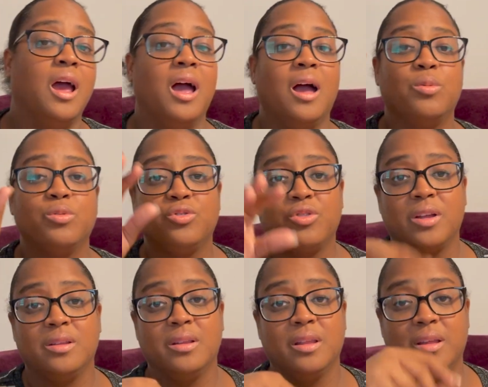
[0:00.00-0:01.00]
I will try
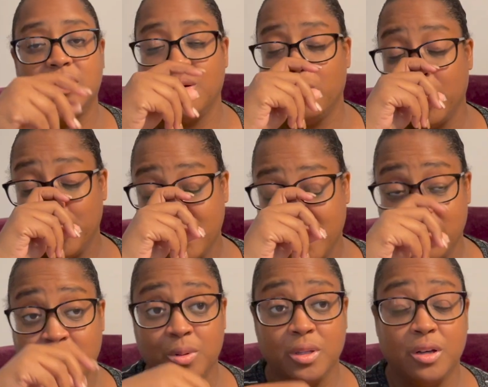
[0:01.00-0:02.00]
to link their
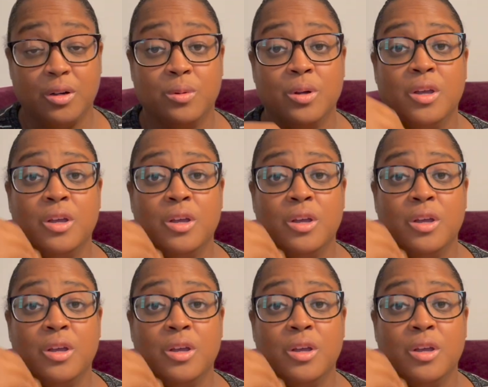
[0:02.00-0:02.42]
websites below